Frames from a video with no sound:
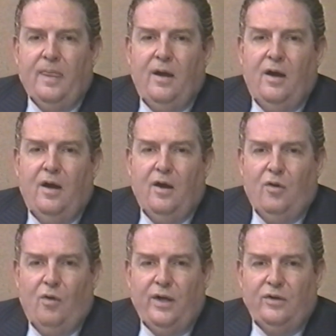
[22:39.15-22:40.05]

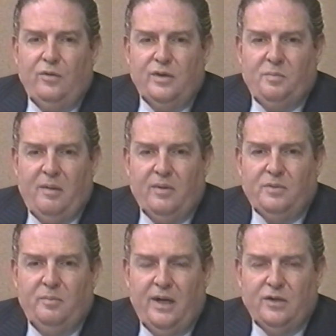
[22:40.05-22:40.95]
according to his
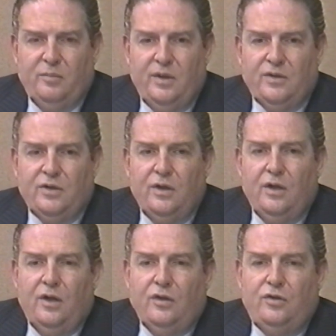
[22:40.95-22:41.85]
published measurements,
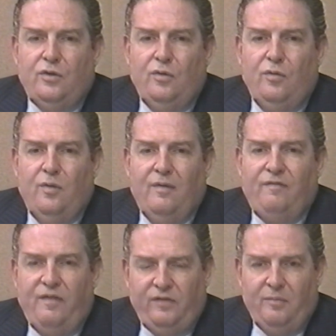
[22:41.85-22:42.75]
to
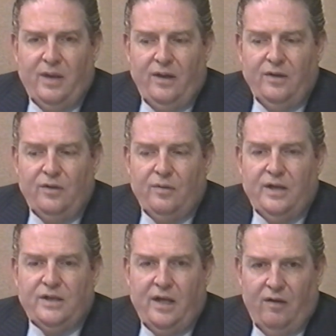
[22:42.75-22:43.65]
50 million
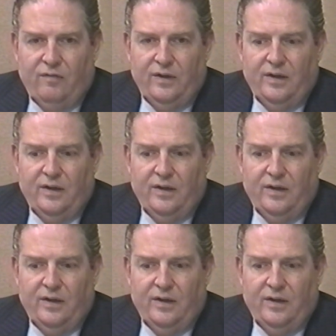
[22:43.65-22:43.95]
degrees Kelvin.